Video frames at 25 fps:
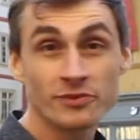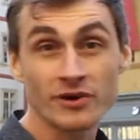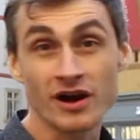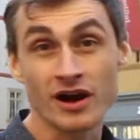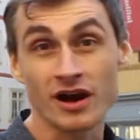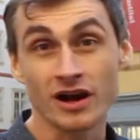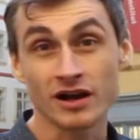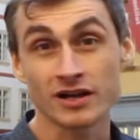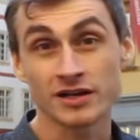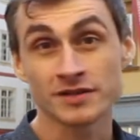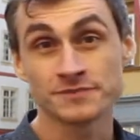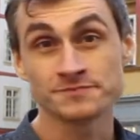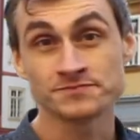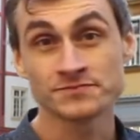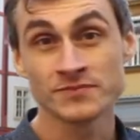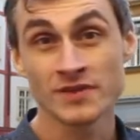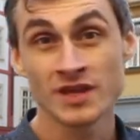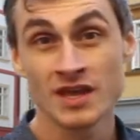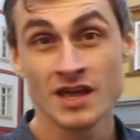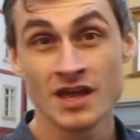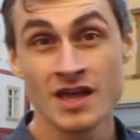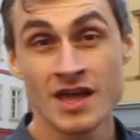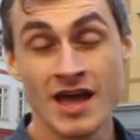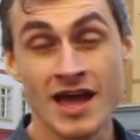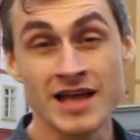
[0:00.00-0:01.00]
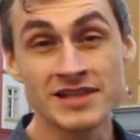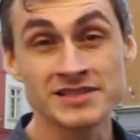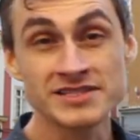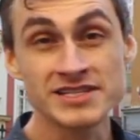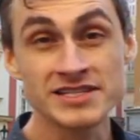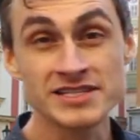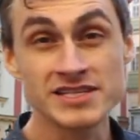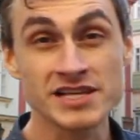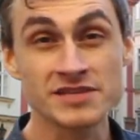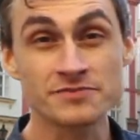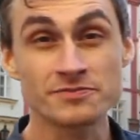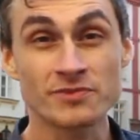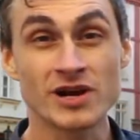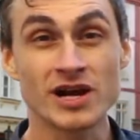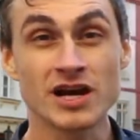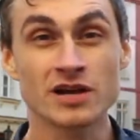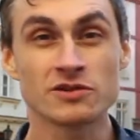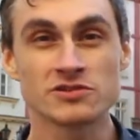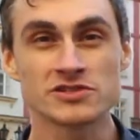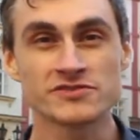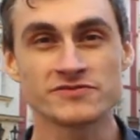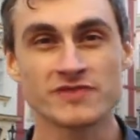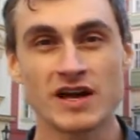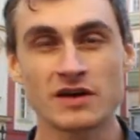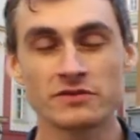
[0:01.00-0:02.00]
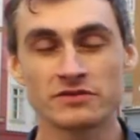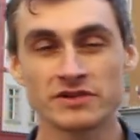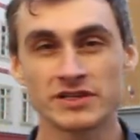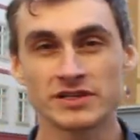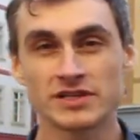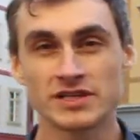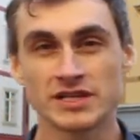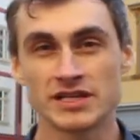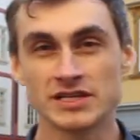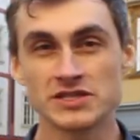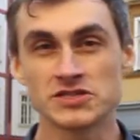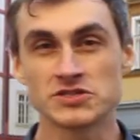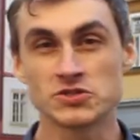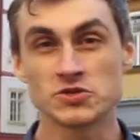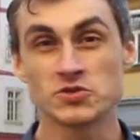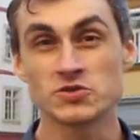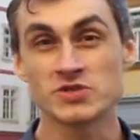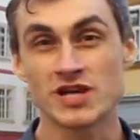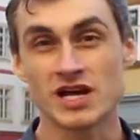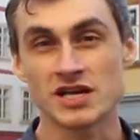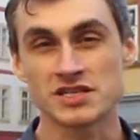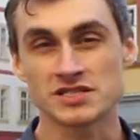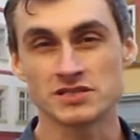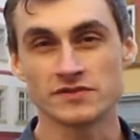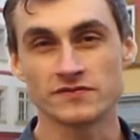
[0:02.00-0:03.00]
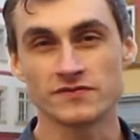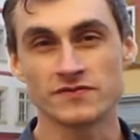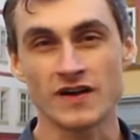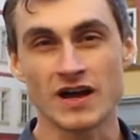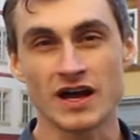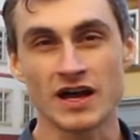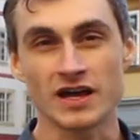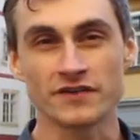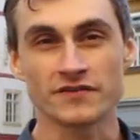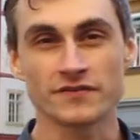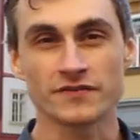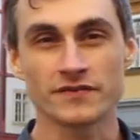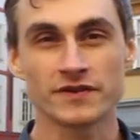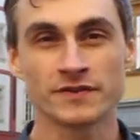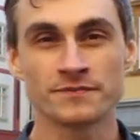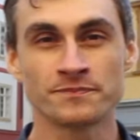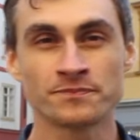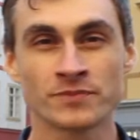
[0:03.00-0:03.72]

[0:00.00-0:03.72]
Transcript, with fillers: Prague. NC State Prague was founded in 2005.